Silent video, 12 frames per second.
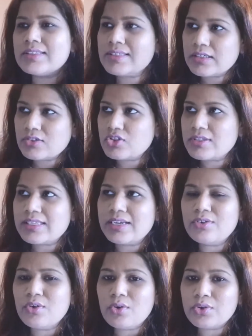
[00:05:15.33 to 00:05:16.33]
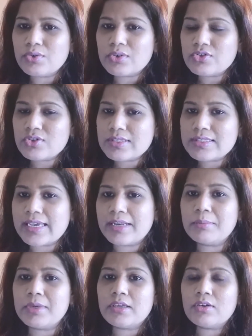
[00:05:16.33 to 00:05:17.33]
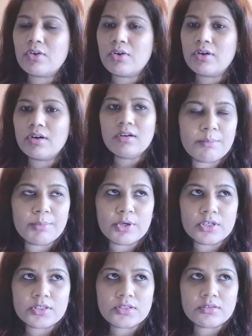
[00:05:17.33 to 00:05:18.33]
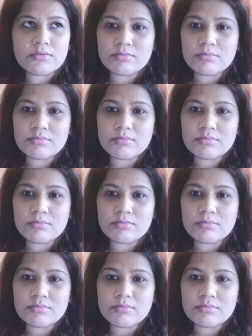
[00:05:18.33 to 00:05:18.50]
And she said, no, you can just send me your birth